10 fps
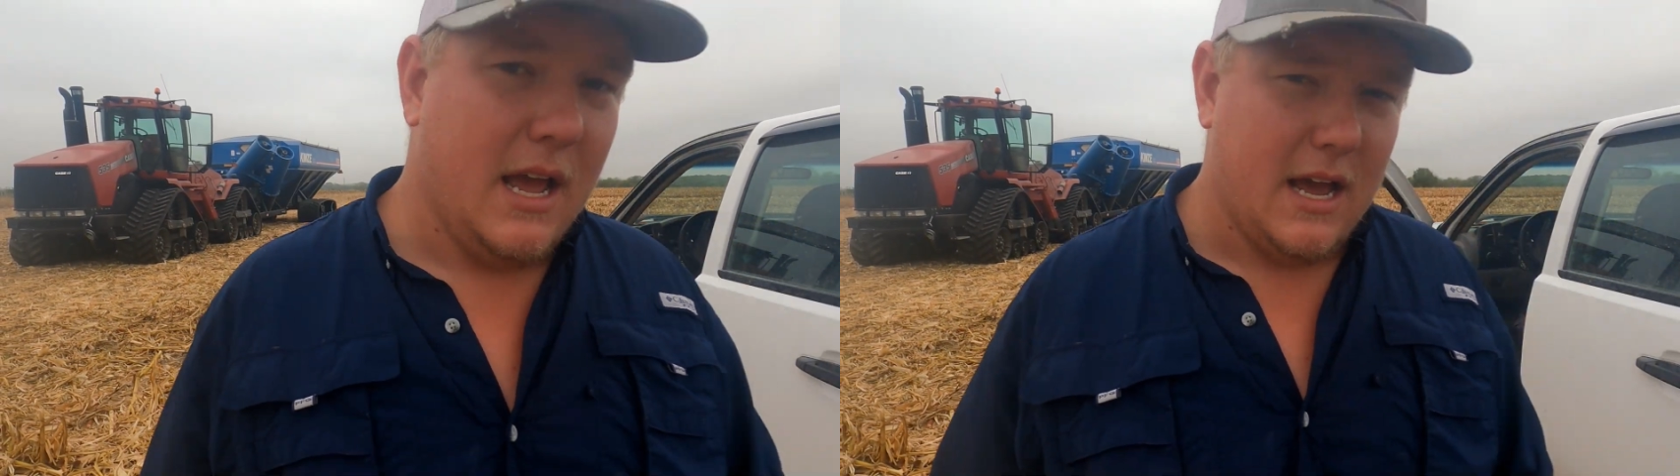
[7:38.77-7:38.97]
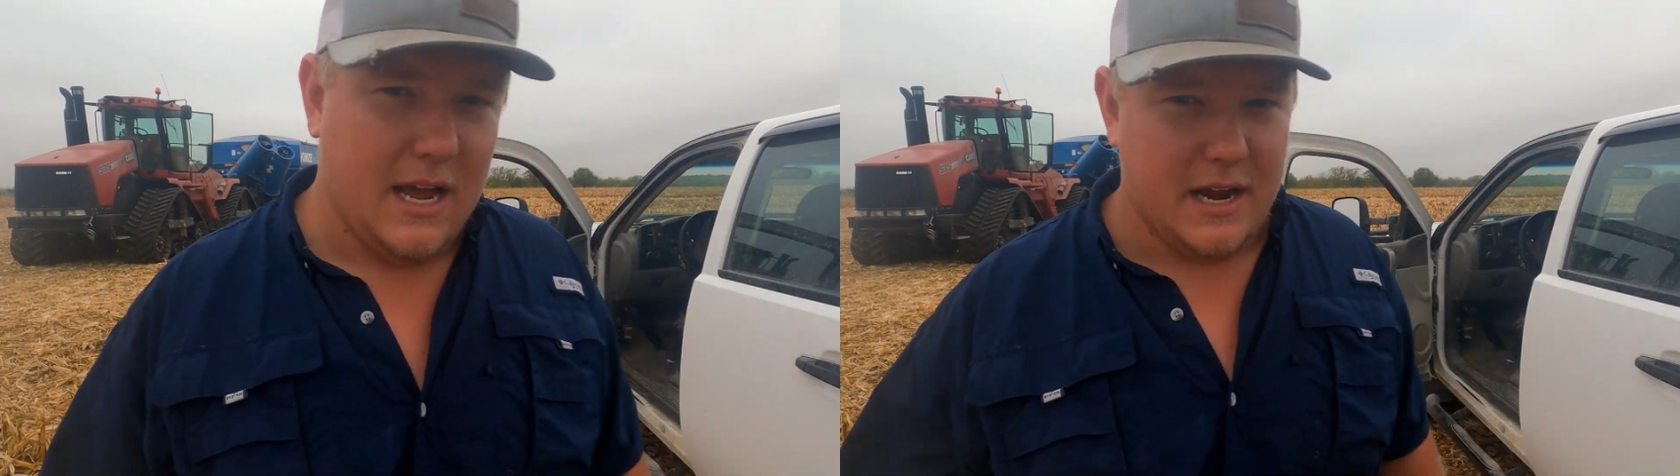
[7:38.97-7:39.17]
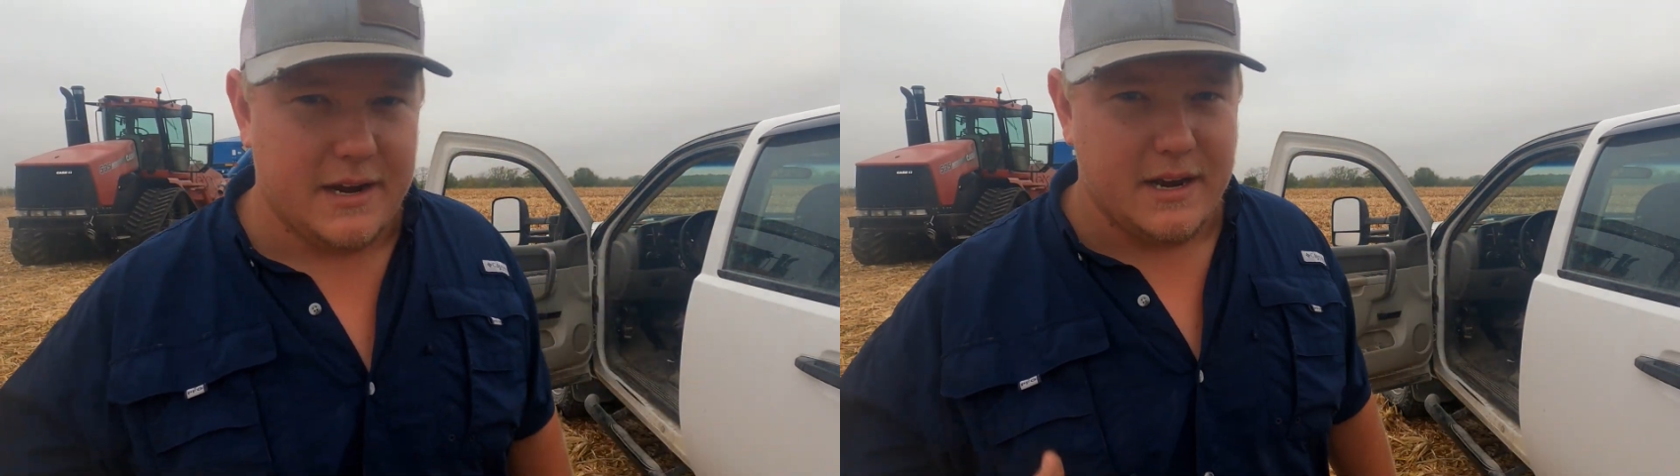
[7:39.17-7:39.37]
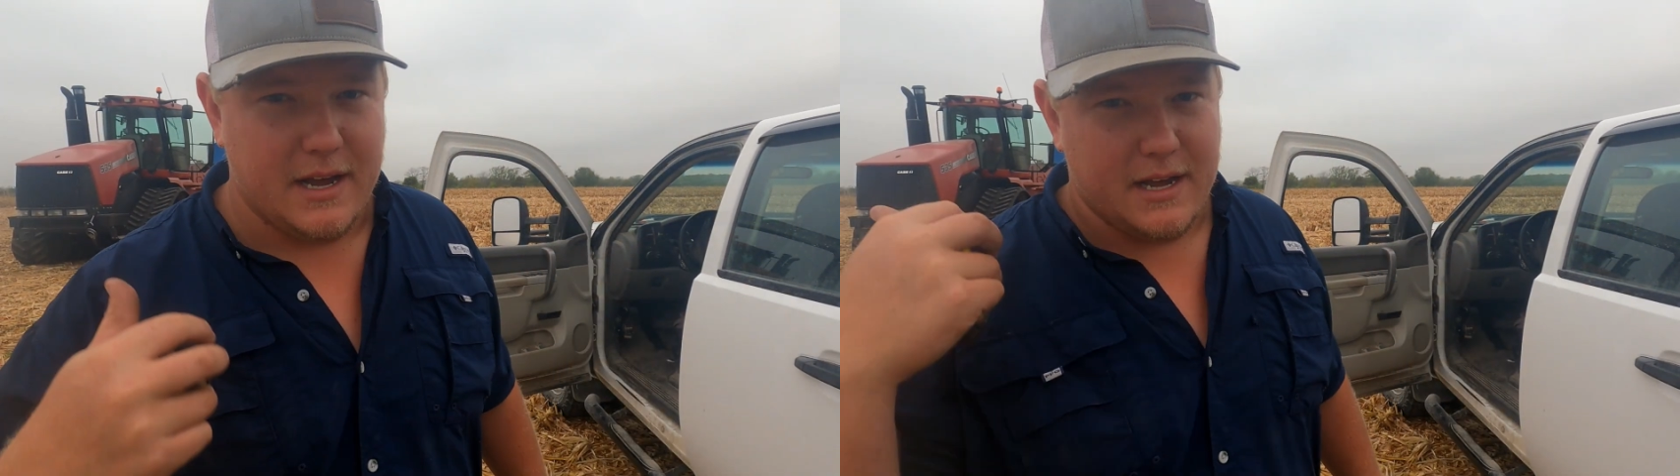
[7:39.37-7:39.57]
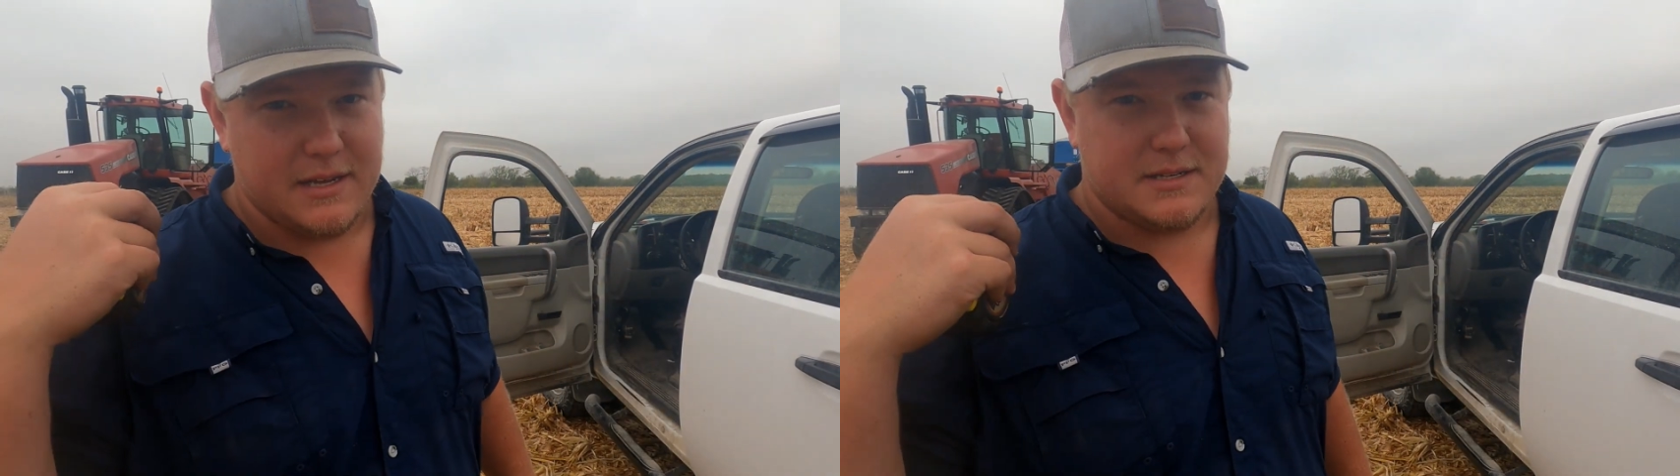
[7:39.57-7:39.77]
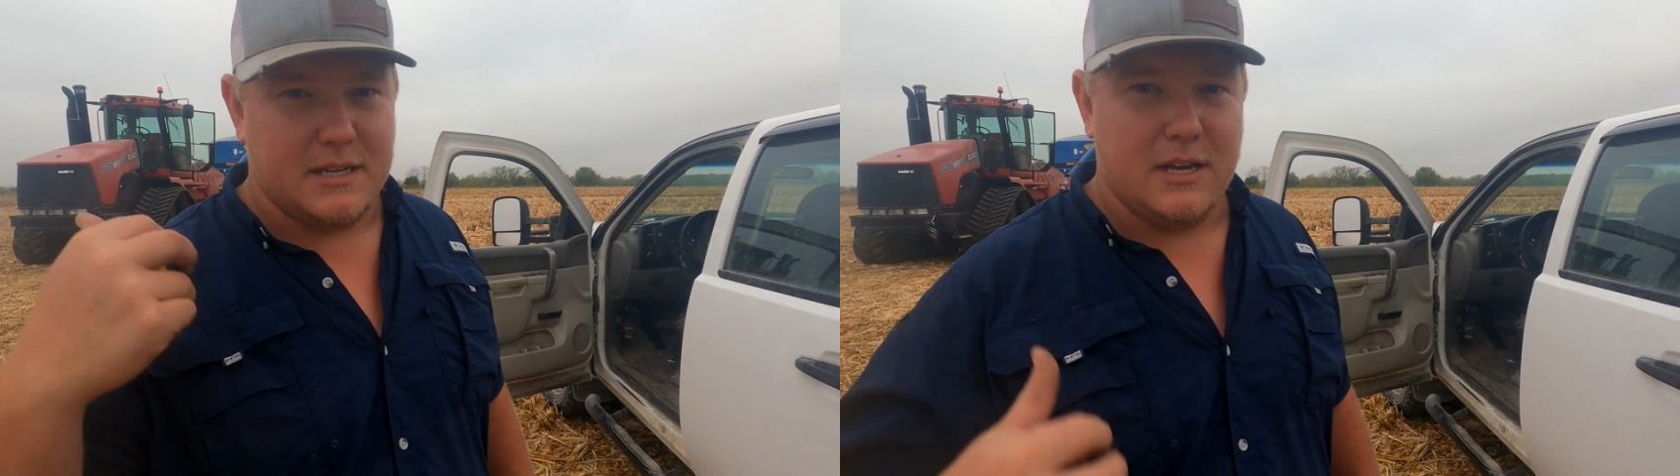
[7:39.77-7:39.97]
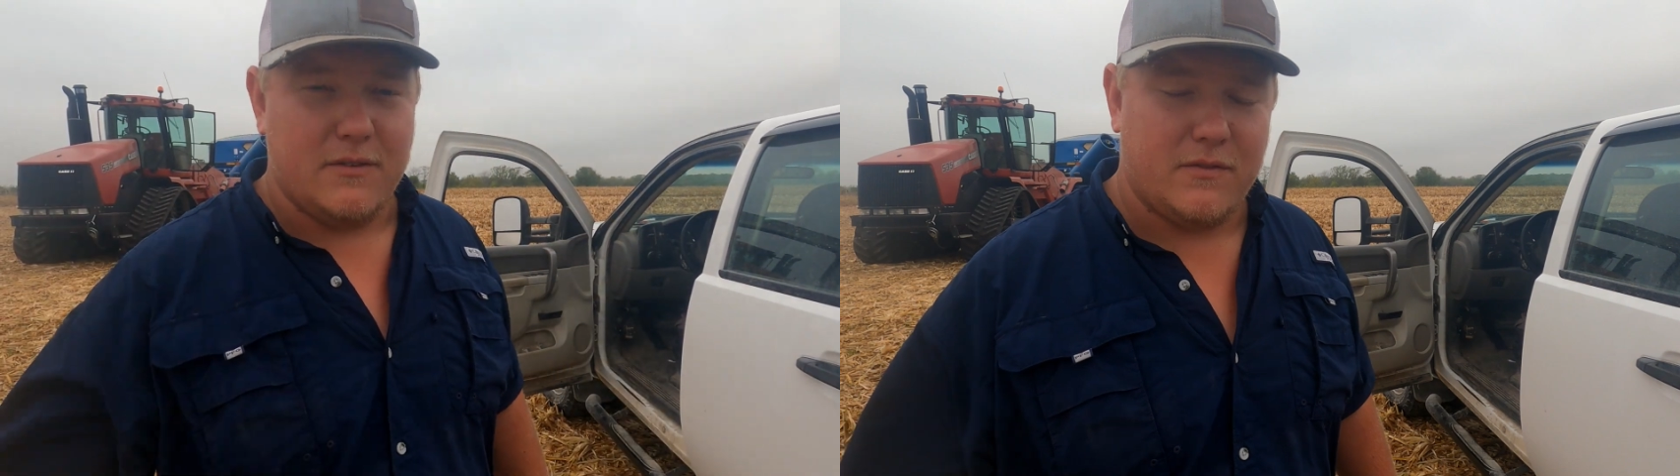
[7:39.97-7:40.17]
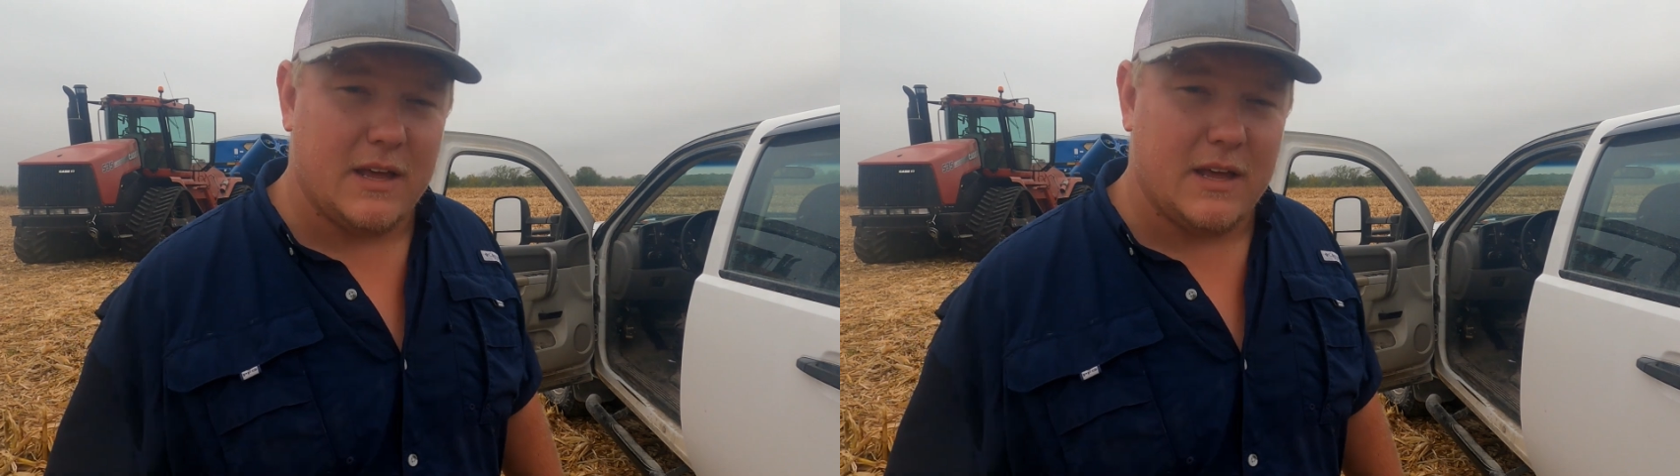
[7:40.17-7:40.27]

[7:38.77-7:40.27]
and see if